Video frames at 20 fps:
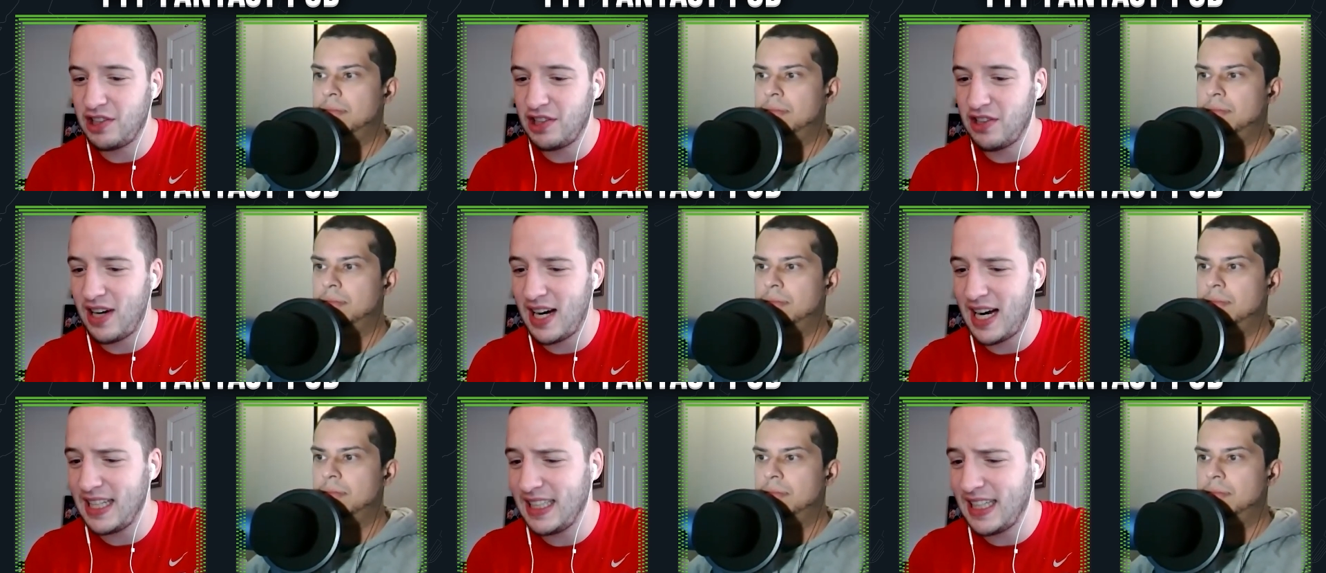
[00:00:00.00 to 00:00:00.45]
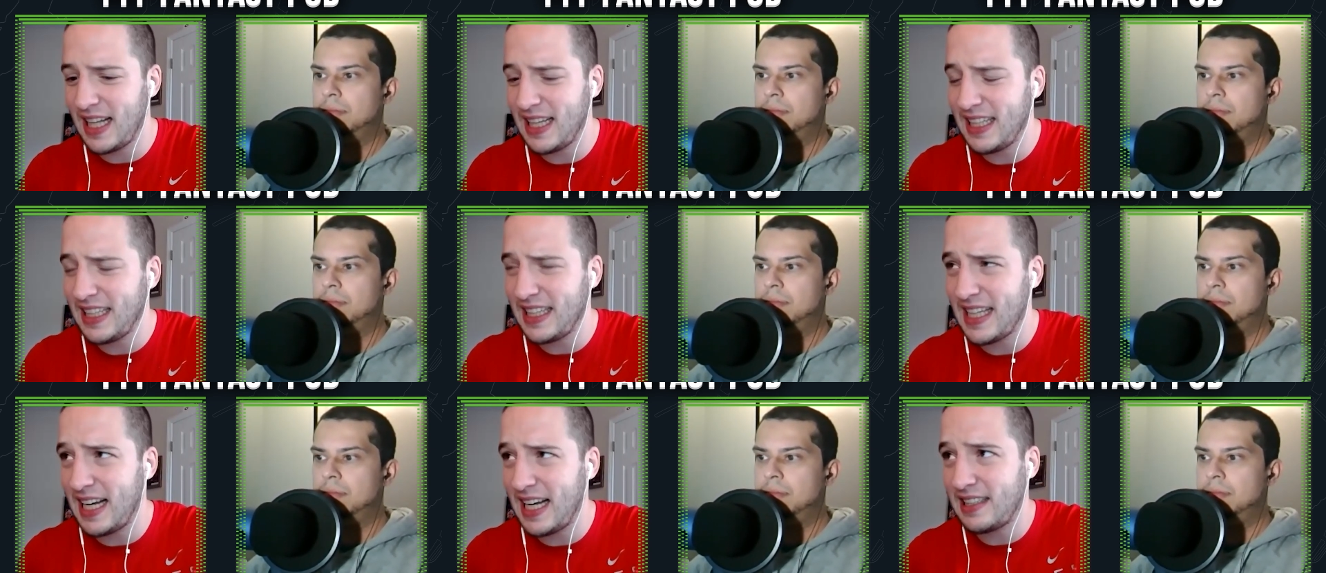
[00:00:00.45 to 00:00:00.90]
Speaker 1: So I, I
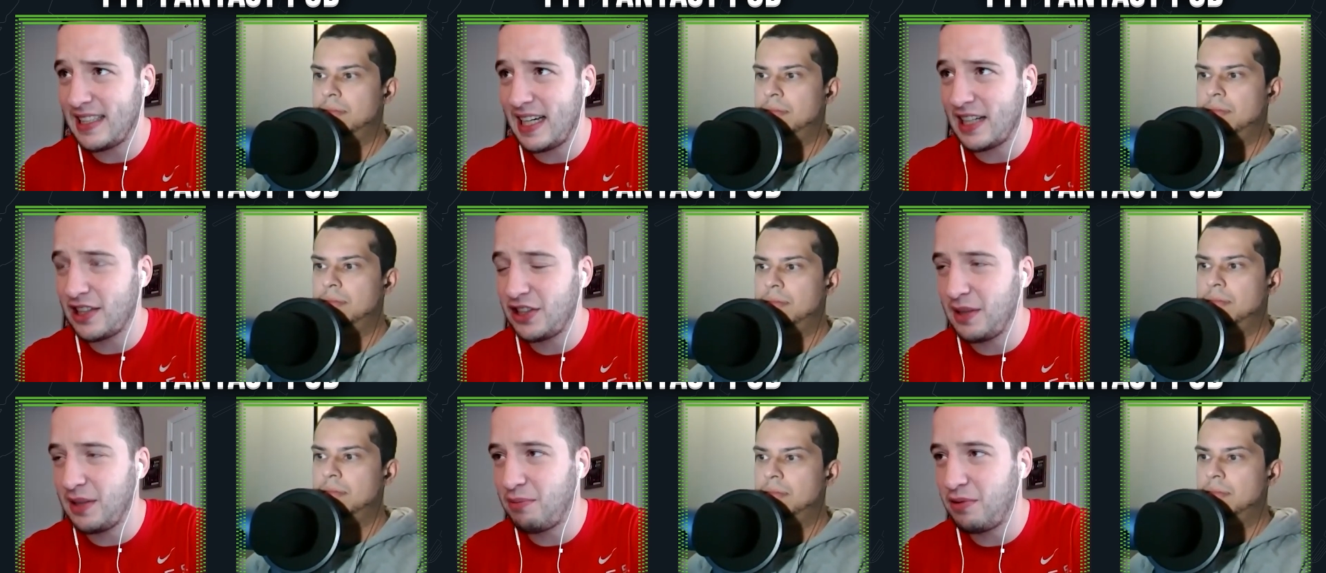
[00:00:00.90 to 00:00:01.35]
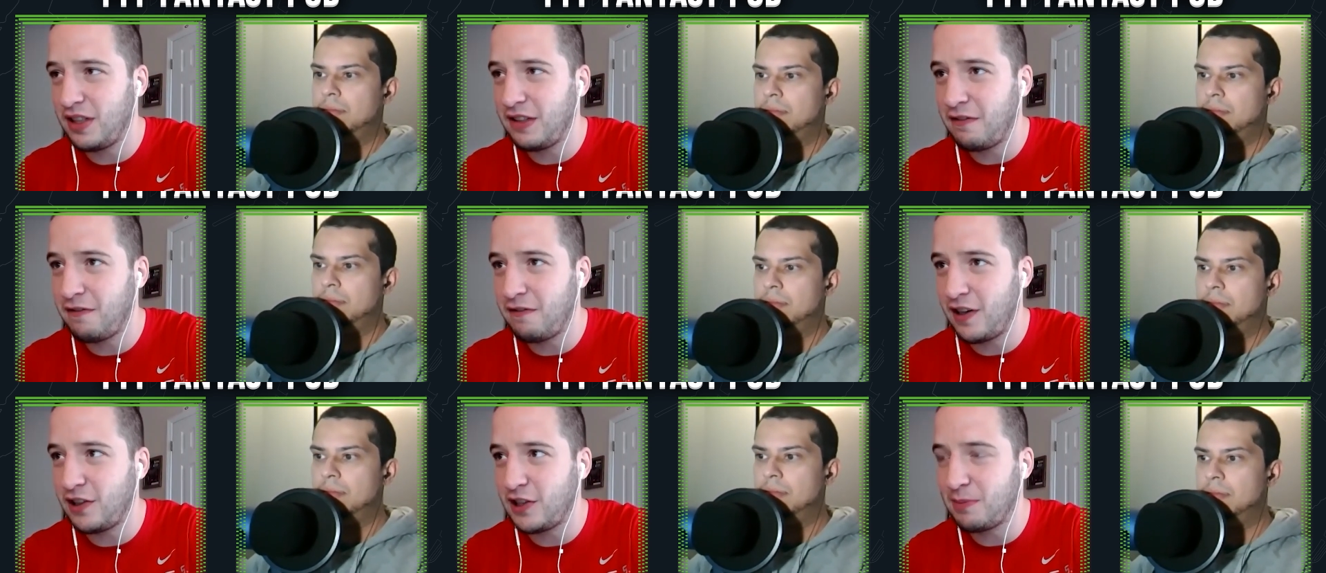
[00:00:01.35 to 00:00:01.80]
think that's actually a pretty
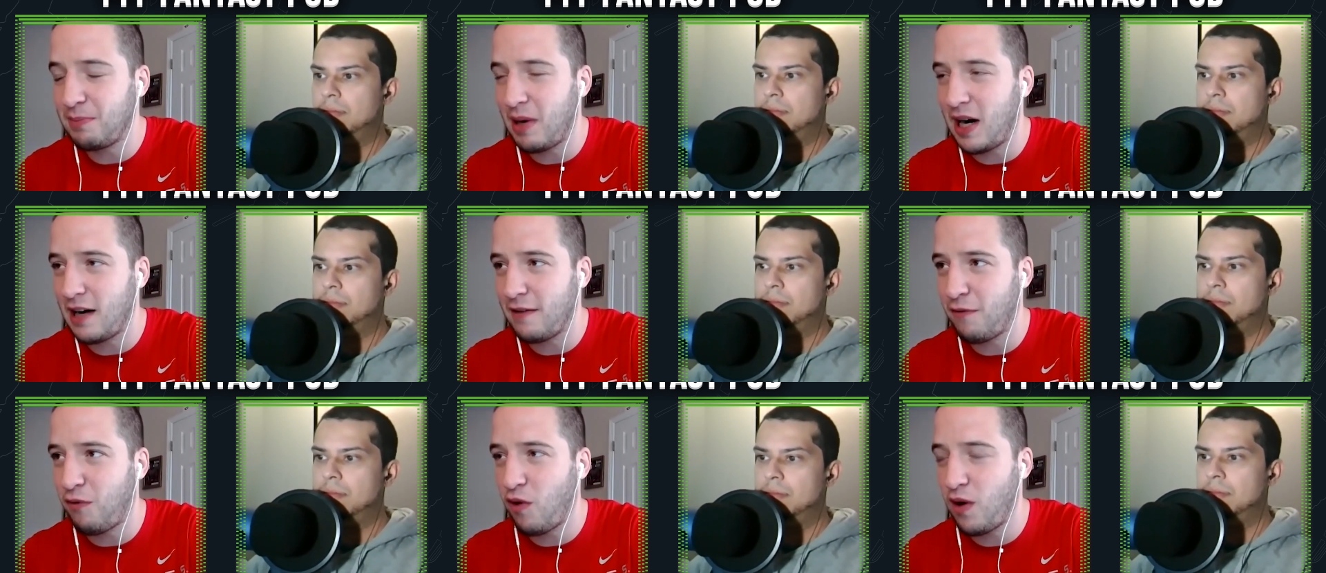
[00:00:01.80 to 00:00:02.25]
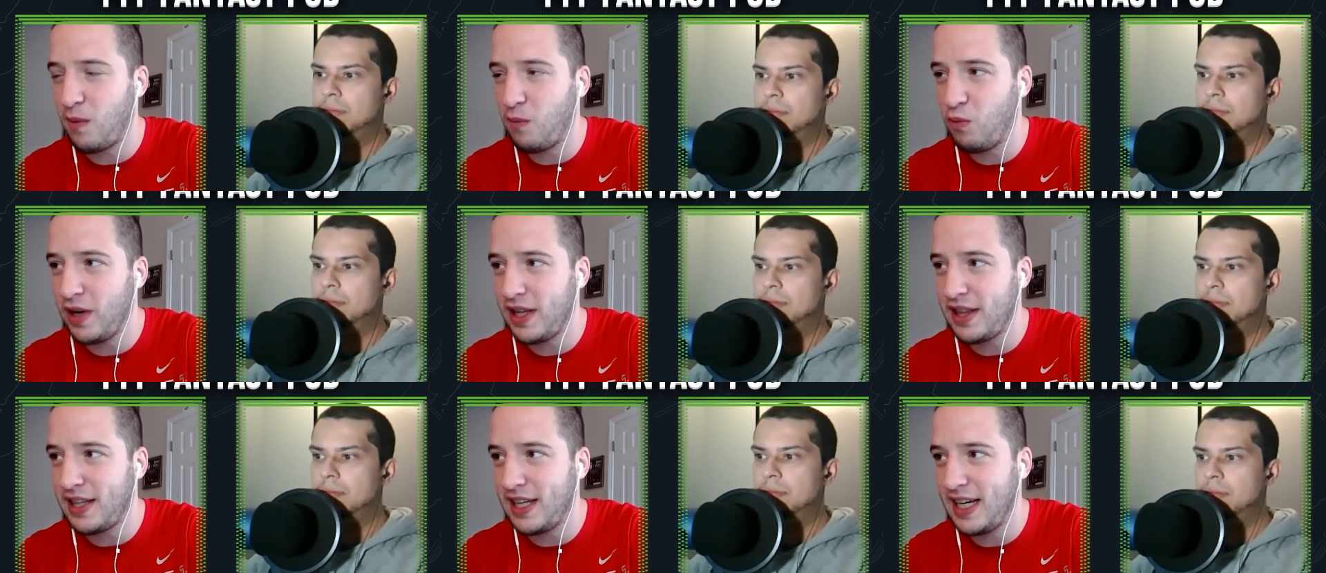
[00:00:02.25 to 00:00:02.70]
fair spot for him
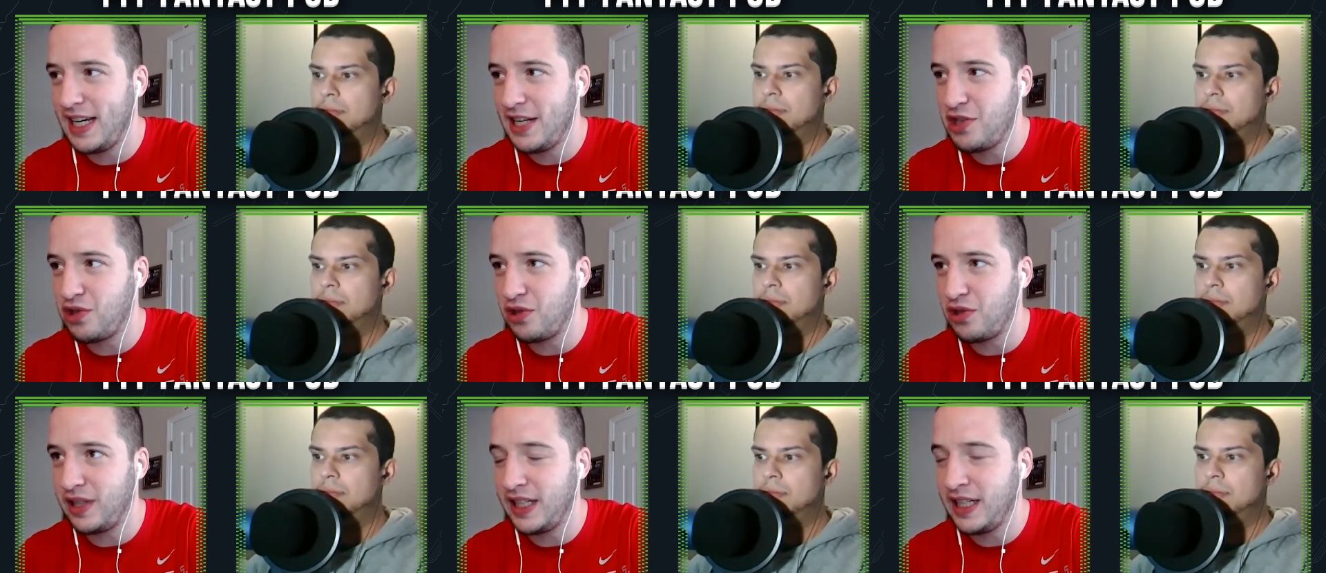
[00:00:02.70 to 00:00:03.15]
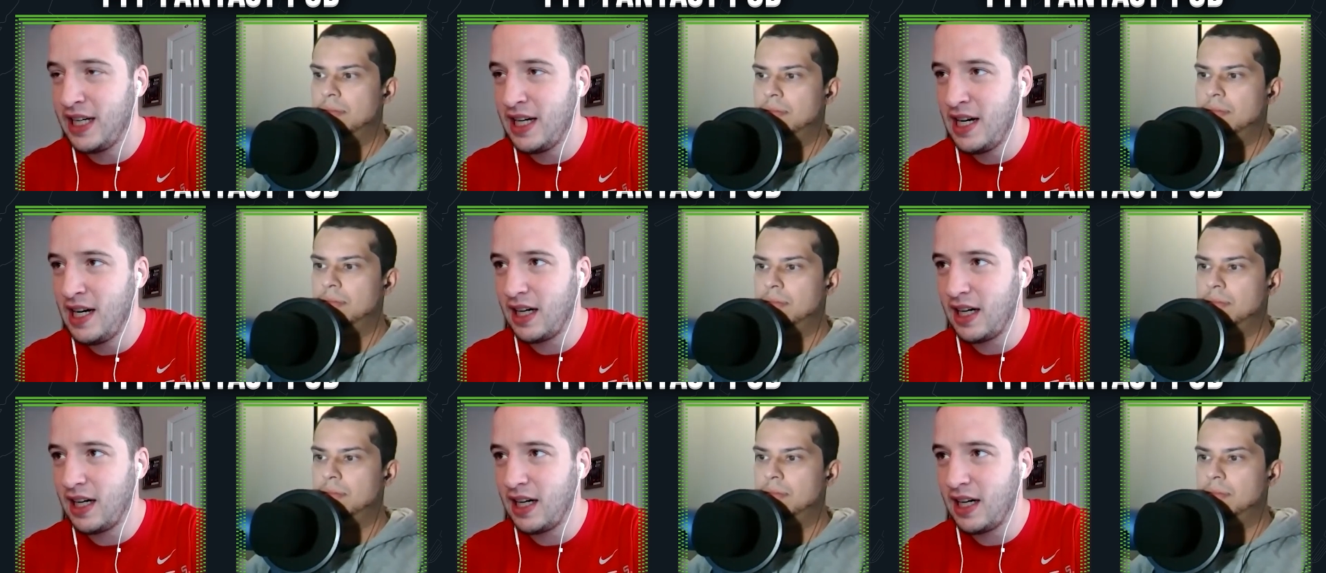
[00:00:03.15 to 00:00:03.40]
with the injury